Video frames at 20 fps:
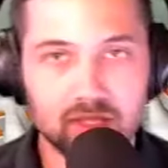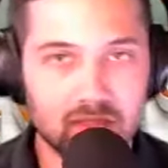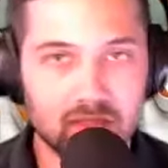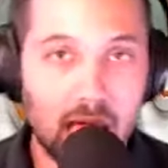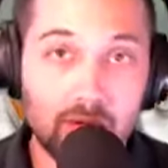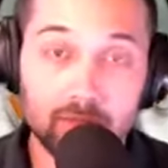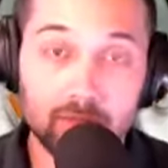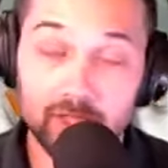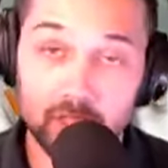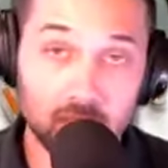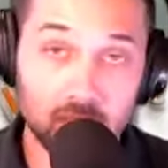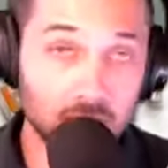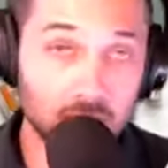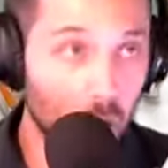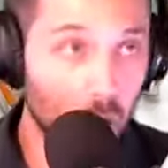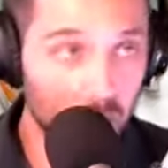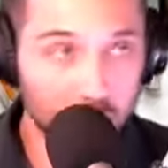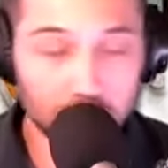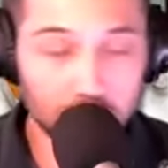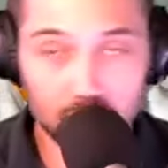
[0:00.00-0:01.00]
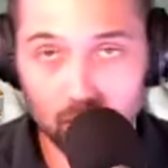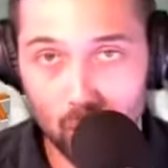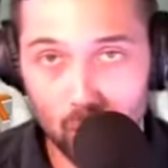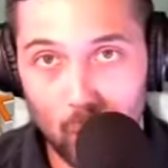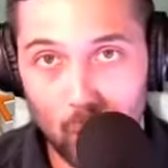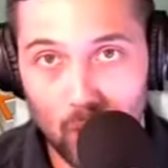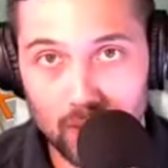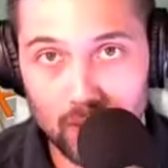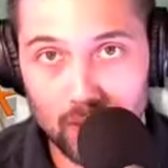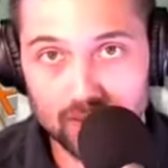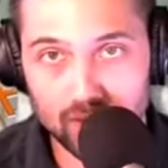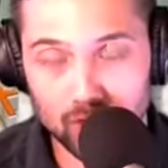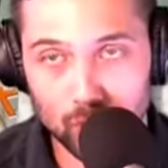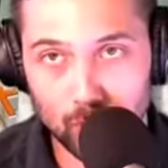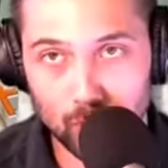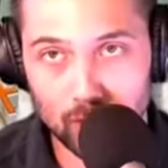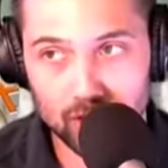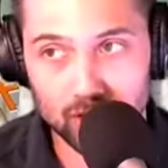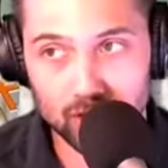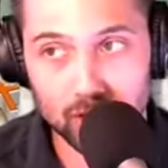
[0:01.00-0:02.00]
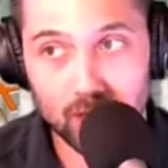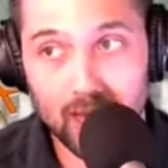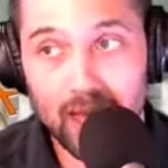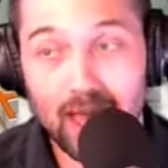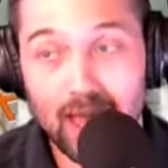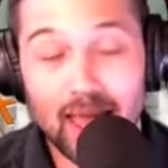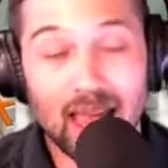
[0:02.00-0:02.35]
Stafford's going to go to him in the goal line situation.